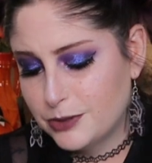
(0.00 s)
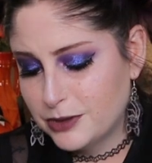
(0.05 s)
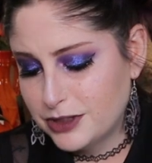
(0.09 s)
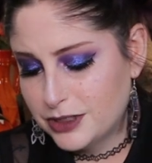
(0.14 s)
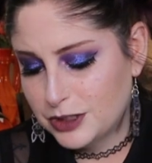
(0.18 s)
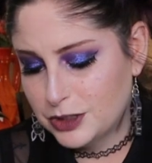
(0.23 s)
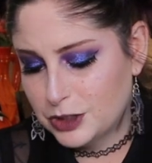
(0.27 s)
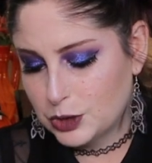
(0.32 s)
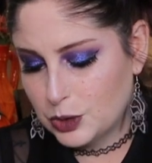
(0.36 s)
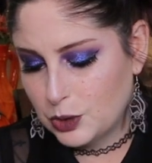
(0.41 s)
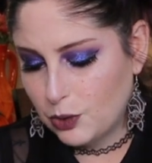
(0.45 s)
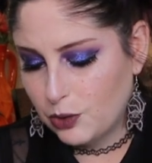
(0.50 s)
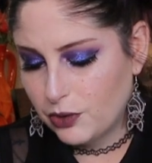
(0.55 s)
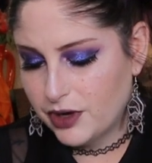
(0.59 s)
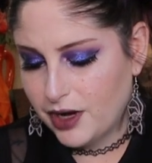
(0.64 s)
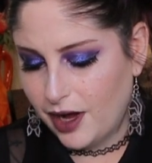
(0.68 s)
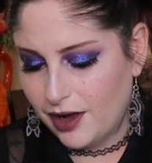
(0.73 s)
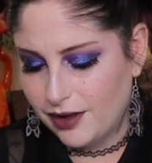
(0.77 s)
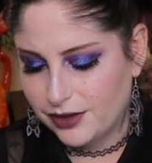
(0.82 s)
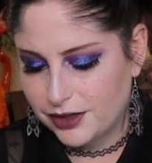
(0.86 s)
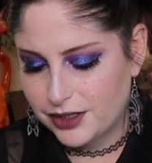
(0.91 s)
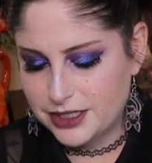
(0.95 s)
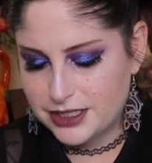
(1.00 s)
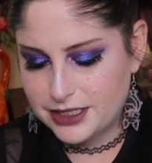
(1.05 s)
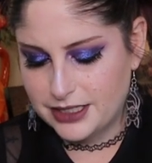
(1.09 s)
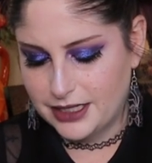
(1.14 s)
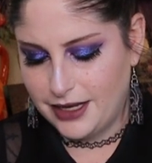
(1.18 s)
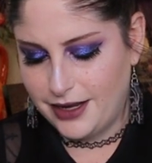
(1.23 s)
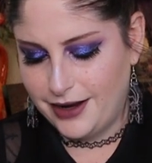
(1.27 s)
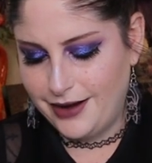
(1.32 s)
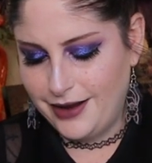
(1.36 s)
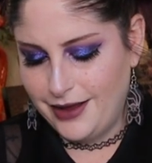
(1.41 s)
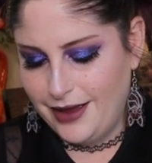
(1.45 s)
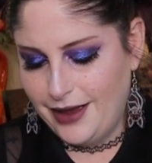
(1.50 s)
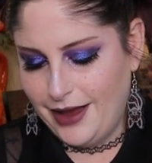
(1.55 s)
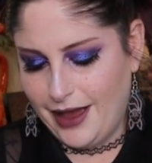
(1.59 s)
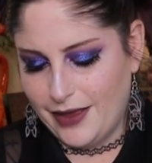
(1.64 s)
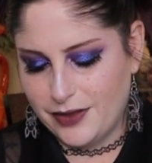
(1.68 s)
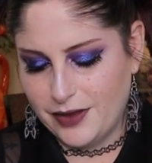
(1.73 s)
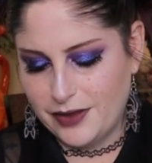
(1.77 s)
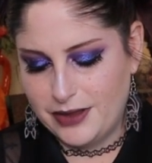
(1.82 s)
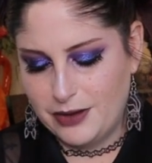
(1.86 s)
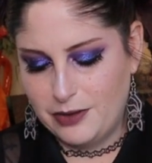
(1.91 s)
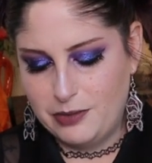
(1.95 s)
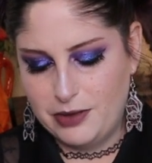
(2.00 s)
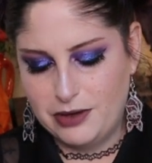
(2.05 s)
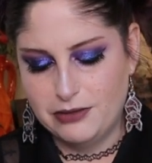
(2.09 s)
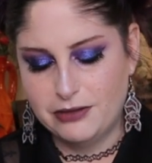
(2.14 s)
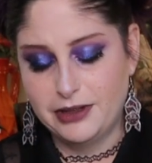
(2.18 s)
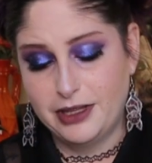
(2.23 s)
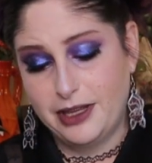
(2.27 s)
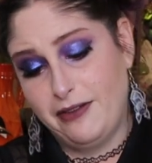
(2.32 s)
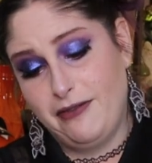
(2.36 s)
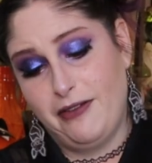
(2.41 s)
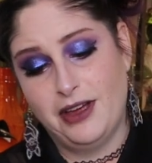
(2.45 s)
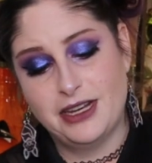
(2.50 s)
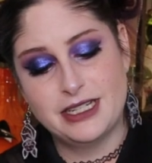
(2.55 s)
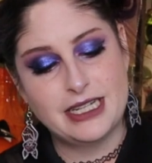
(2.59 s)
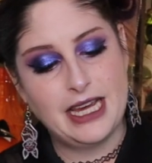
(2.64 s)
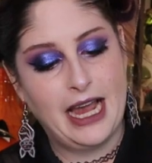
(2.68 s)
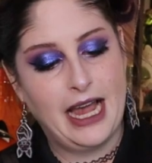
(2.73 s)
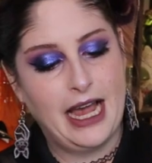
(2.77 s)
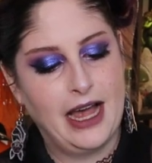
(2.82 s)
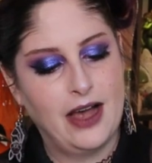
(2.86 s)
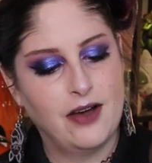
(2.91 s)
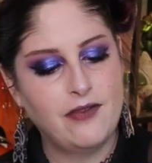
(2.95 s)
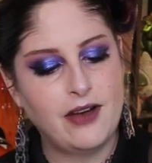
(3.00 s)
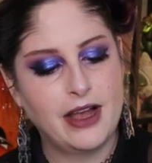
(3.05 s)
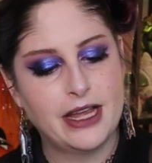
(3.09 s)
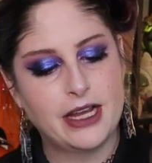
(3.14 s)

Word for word: were such cool colors that I thought they would be really fun to have.